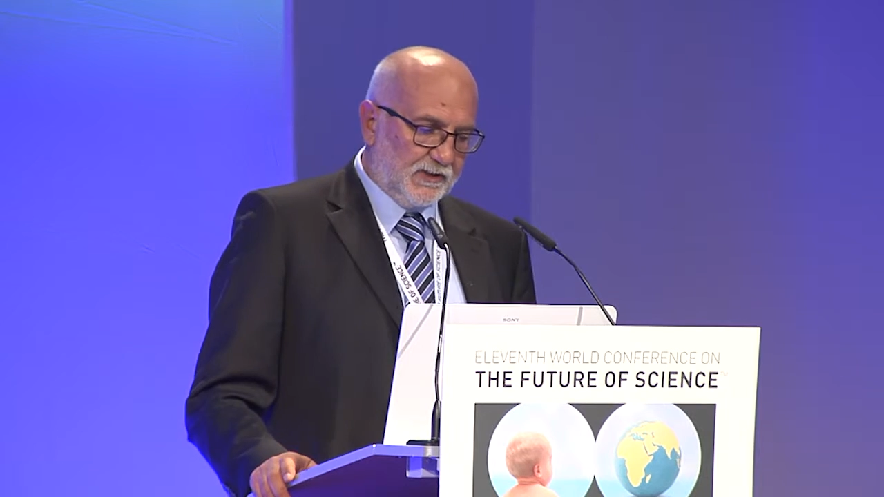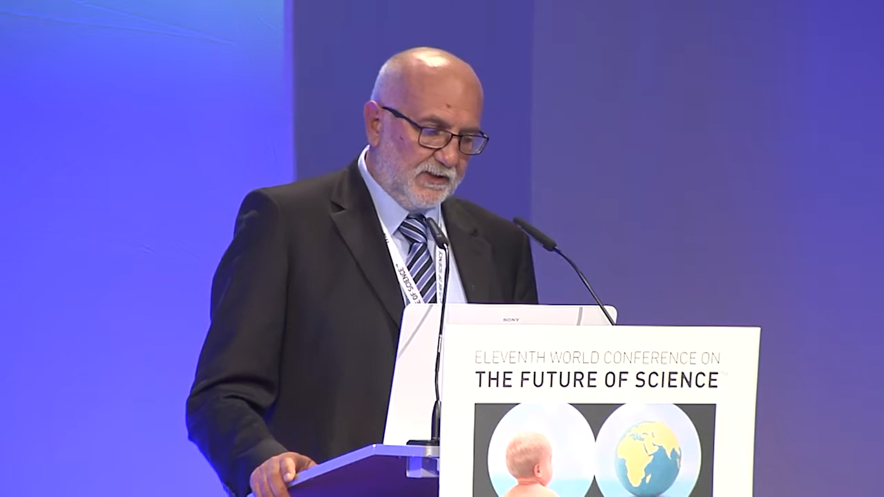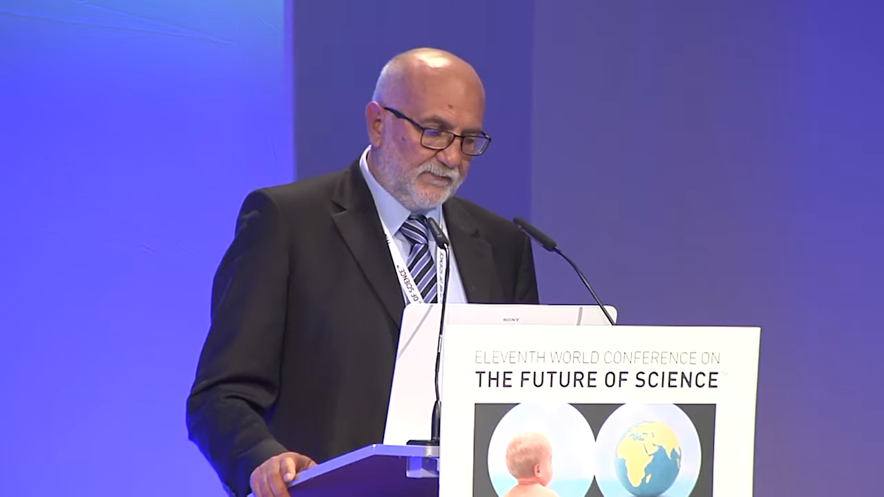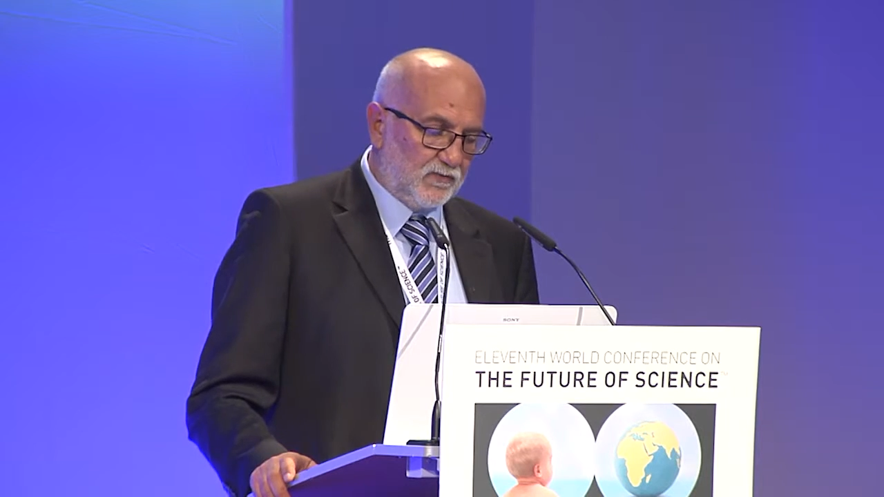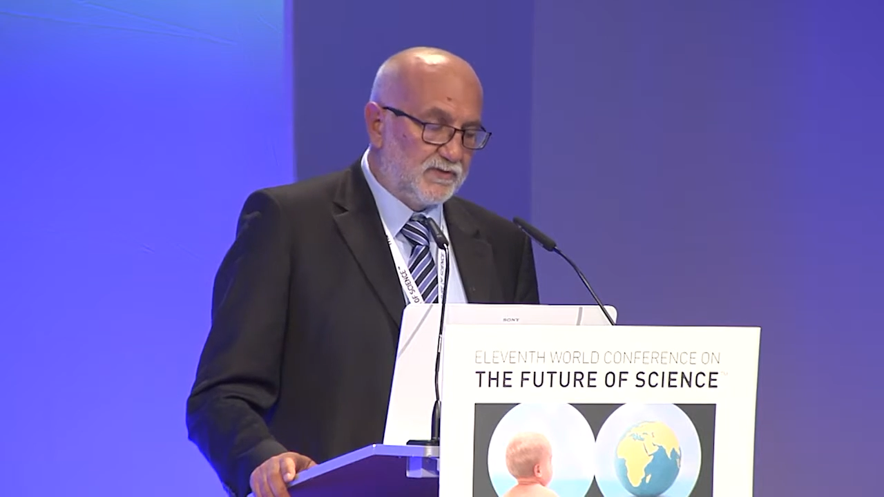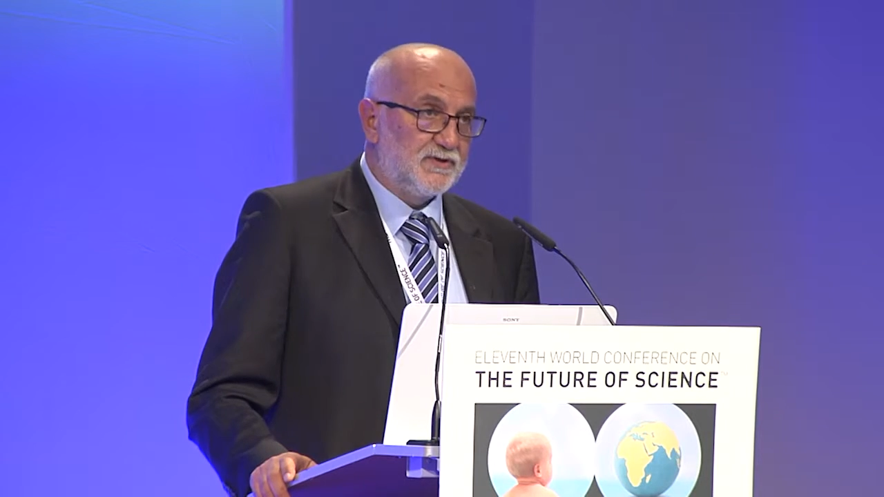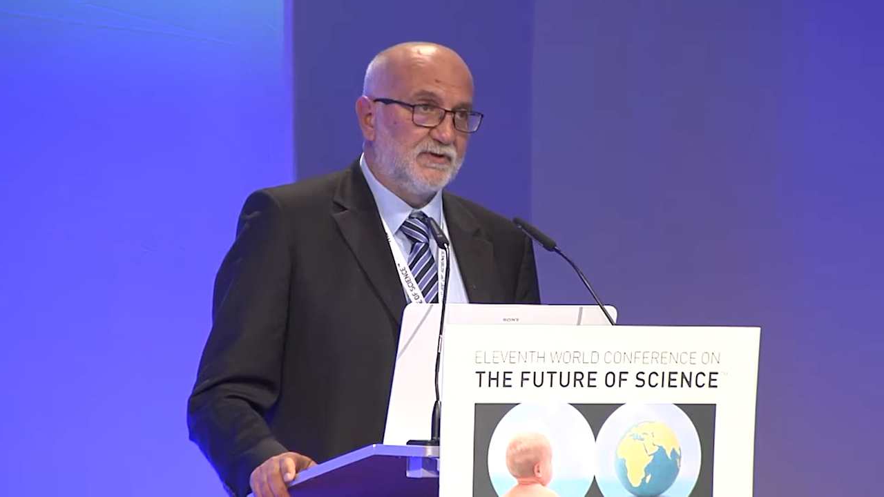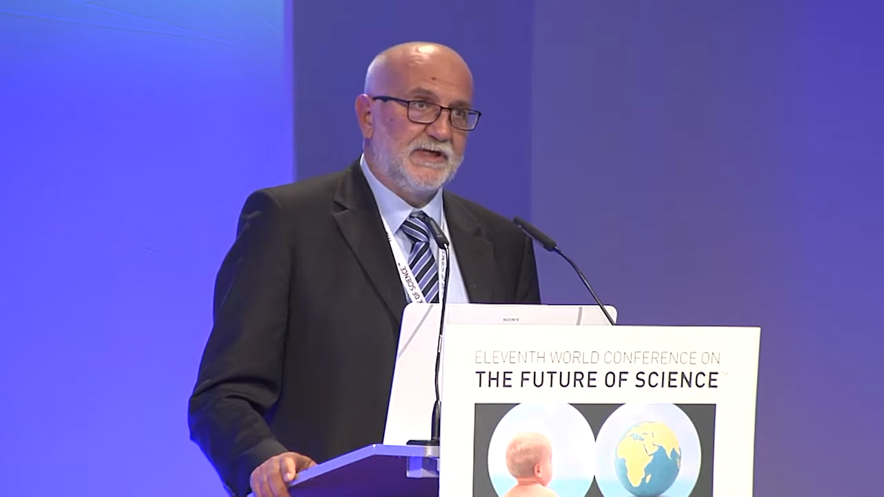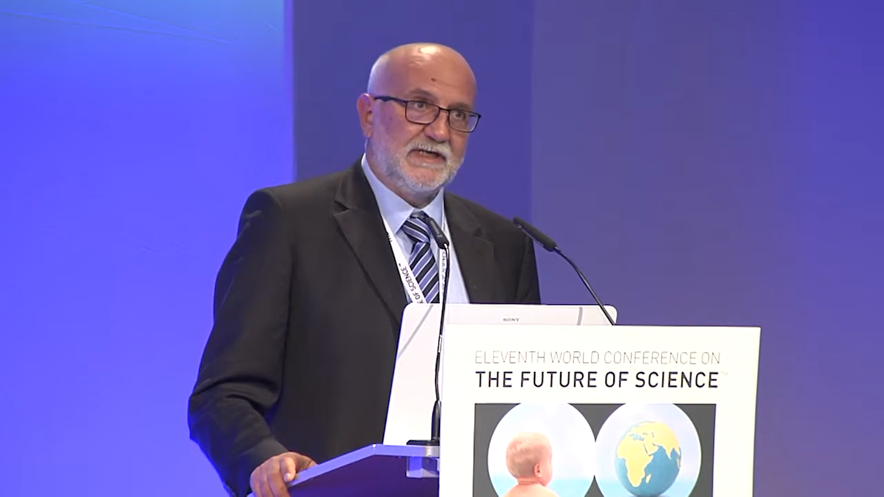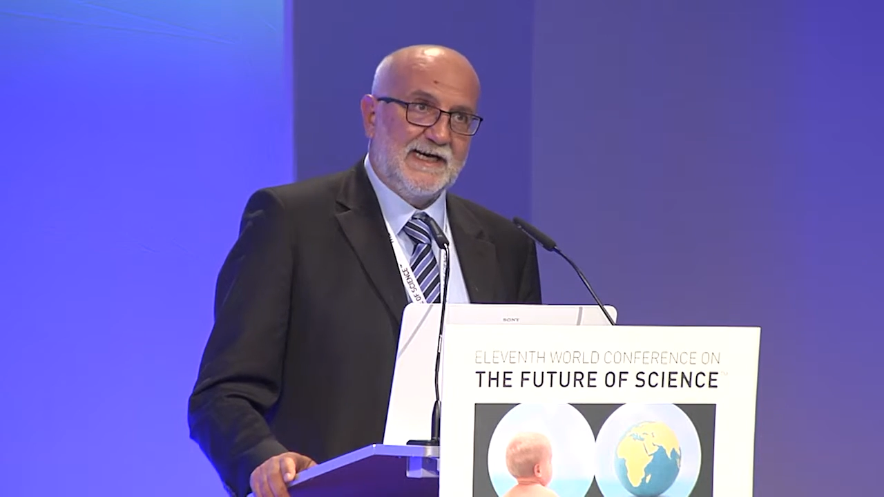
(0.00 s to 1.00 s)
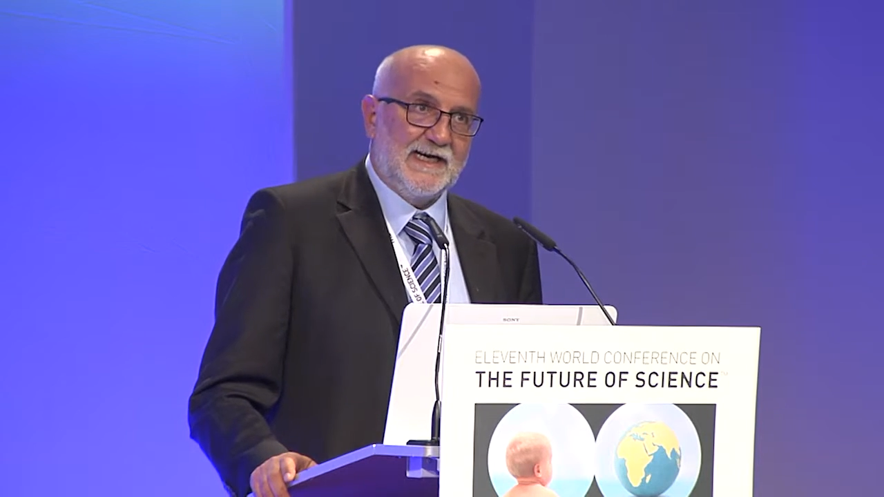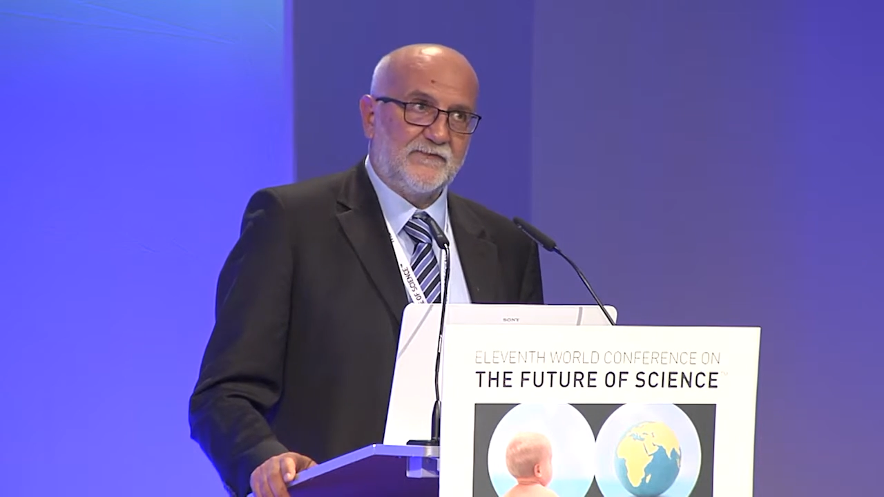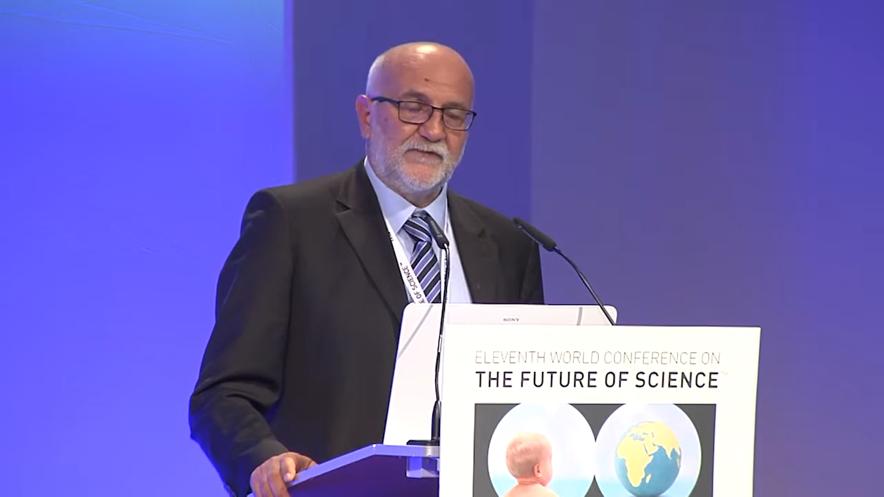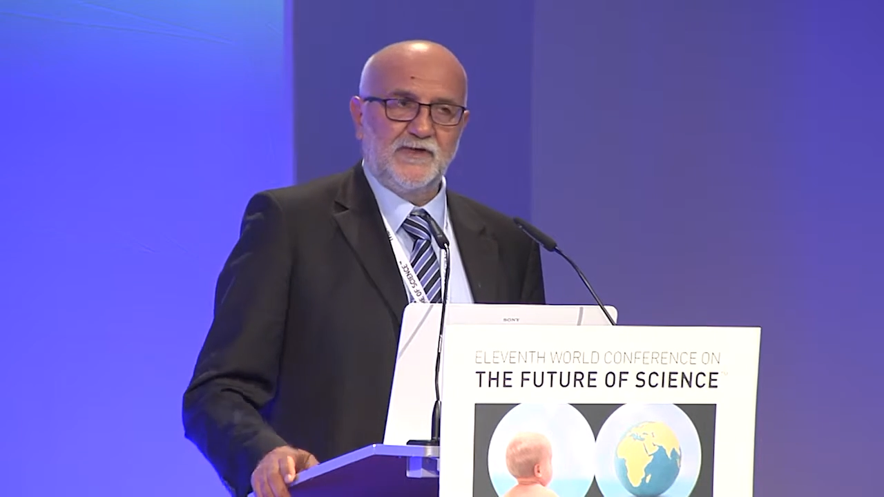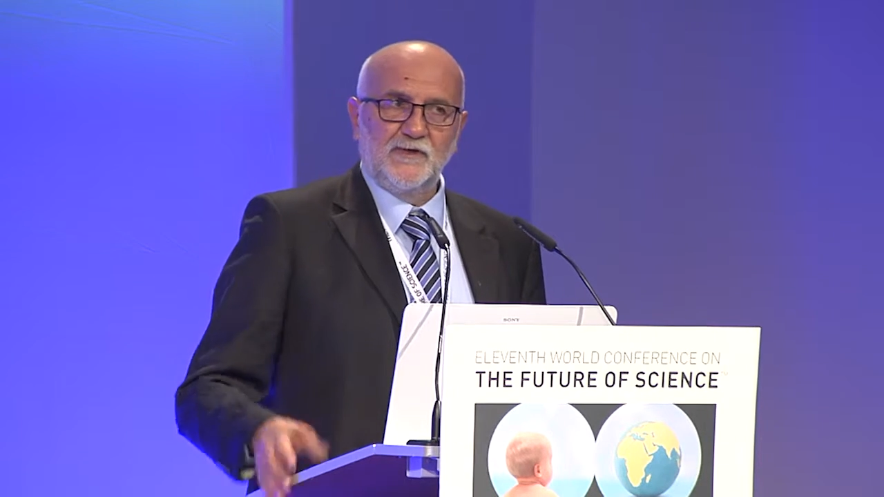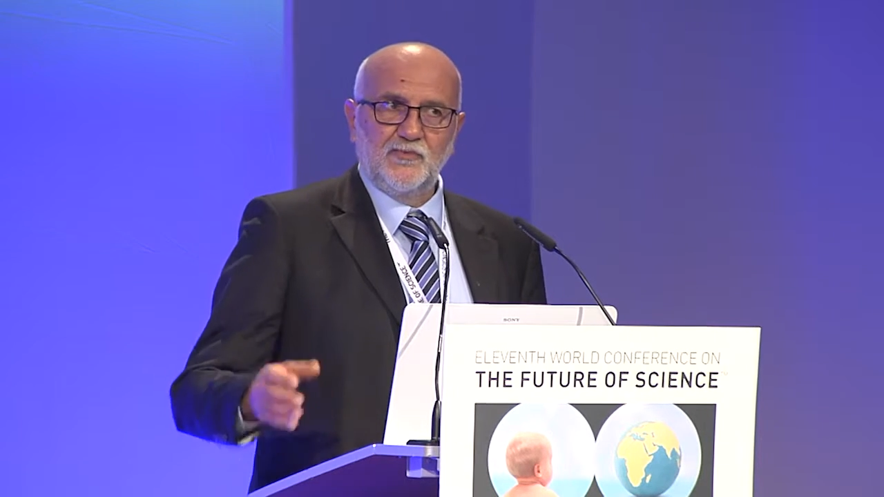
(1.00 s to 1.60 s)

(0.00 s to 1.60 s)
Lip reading: the adaptation